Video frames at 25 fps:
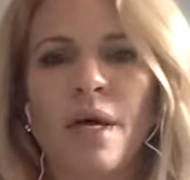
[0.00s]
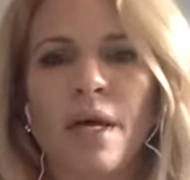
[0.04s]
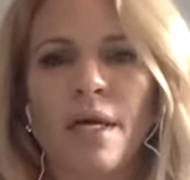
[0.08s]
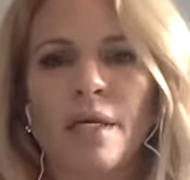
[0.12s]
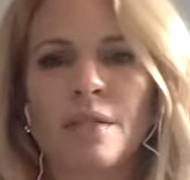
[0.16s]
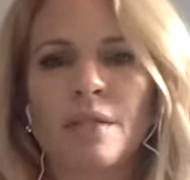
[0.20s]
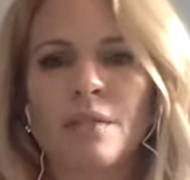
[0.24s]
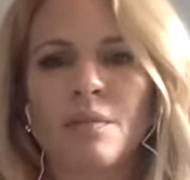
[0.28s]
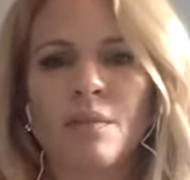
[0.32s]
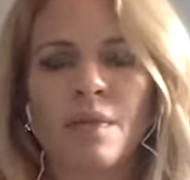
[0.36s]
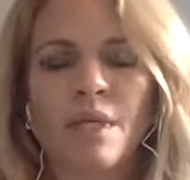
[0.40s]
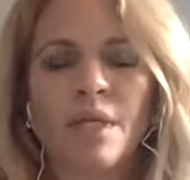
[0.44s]

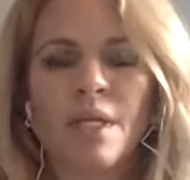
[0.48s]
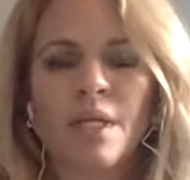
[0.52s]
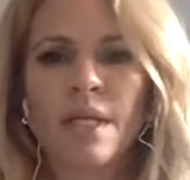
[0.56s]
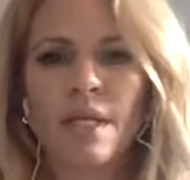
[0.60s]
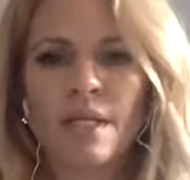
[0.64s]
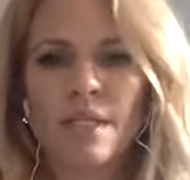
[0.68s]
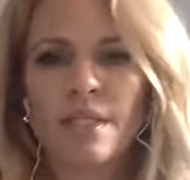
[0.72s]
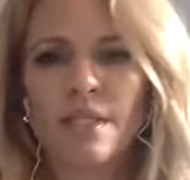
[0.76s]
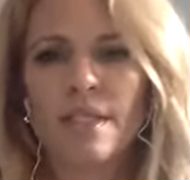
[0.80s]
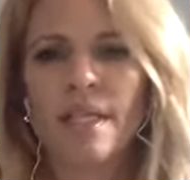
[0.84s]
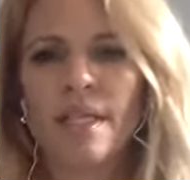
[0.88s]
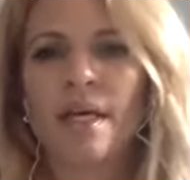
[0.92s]
And we can get
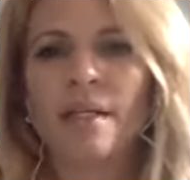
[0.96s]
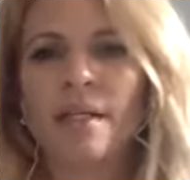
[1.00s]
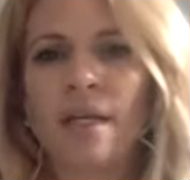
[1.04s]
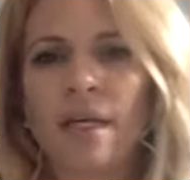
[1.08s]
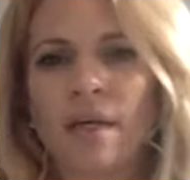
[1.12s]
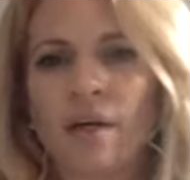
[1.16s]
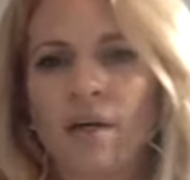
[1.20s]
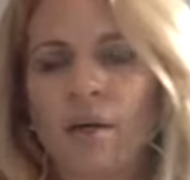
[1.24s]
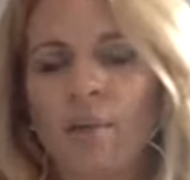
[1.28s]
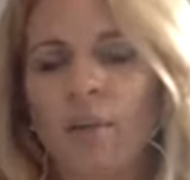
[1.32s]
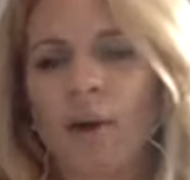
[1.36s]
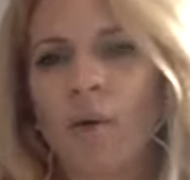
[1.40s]
into that
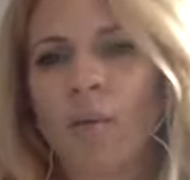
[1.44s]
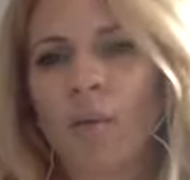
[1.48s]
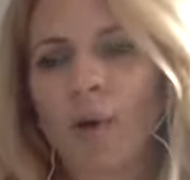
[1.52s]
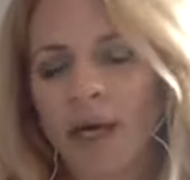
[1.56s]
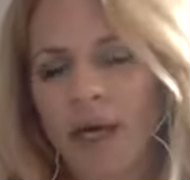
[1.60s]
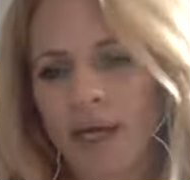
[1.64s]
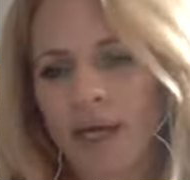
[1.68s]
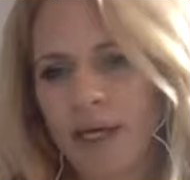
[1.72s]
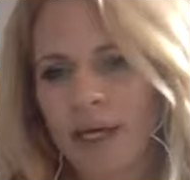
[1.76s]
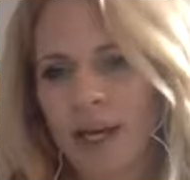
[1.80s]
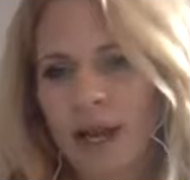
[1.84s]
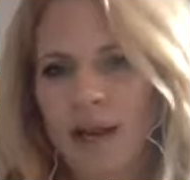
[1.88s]
later about why
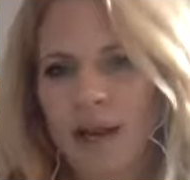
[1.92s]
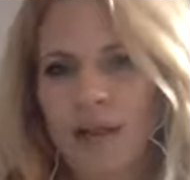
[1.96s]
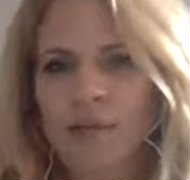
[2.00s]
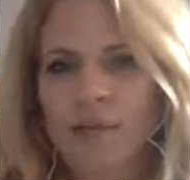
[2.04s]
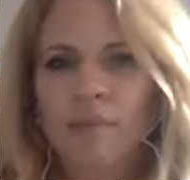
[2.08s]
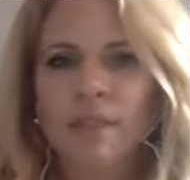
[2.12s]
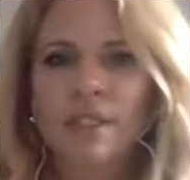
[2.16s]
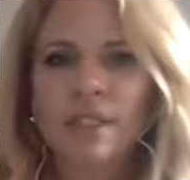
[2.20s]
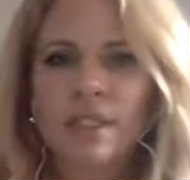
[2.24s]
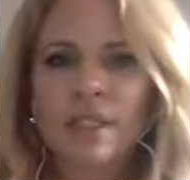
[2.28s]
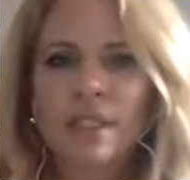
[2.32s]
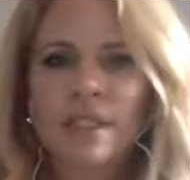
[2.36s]
I got out of the
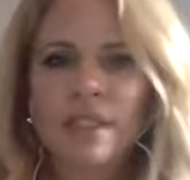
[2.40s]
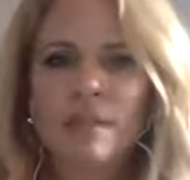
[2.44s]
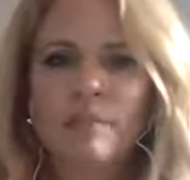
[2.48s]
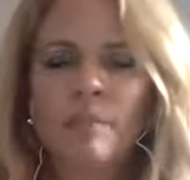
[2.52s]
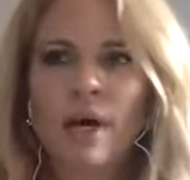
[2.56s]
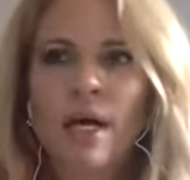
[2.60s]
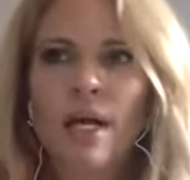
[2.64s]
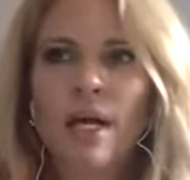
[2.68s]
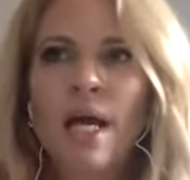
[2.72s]
business, but